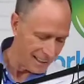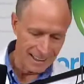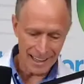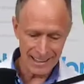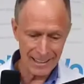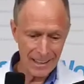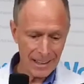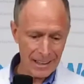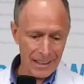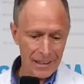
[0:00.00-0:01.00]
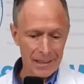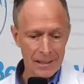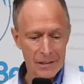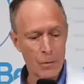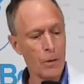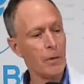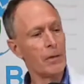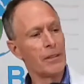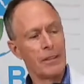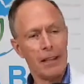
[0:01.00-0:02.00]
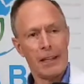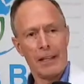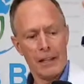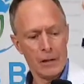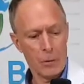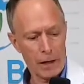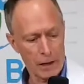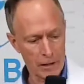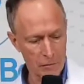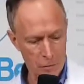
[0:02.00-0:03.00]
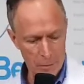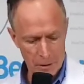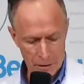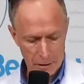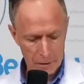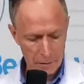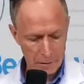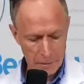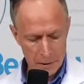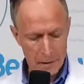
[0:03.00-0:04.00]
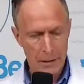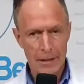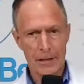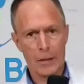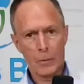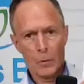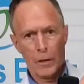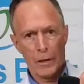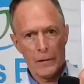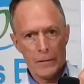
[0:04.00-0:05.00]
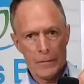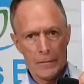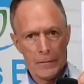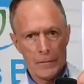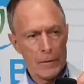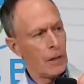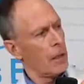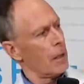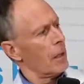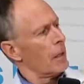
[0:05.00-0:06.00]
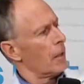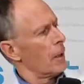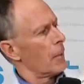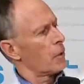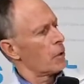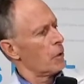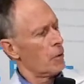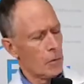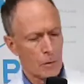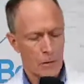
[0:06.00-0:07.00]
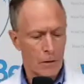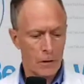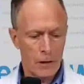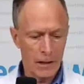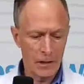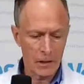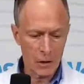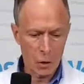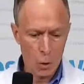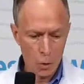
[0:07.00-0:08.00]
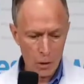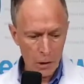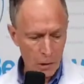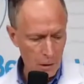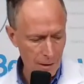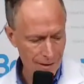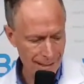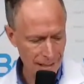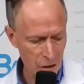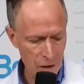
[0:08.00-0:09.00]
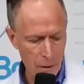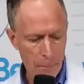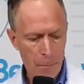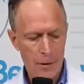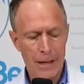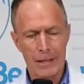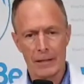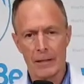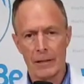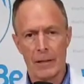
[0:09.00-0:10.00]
Next thing, so we did the weight loss formula on here. That's number 1. Number 2 is Coral Legend Plus.